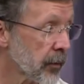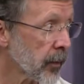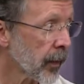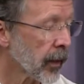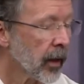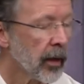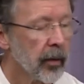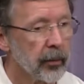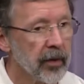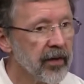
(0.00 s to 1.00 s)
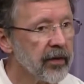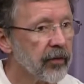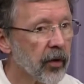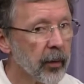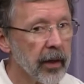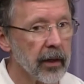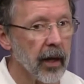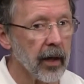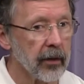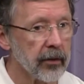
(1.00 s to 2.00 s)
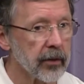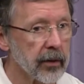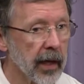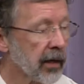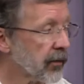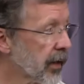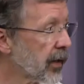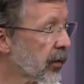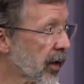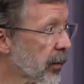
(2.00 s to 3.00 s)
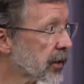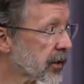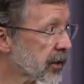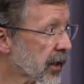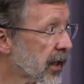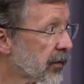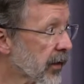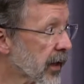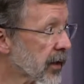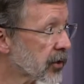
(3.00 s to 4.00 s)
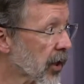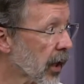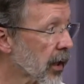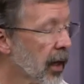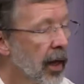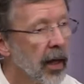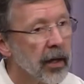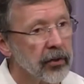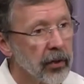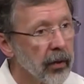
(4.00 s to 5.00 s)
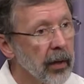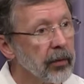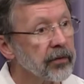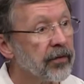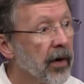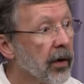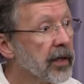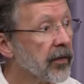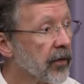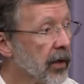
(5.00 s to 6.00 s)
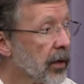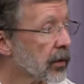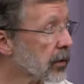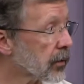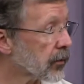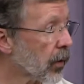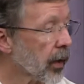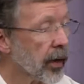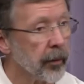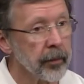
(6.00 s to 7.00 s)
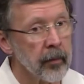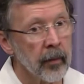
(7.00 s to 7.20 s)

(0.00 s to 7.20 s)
Mm-hmm. But fifty-four million dollars out of any one of them is a significant yes. chunk. So it was very difficult for him.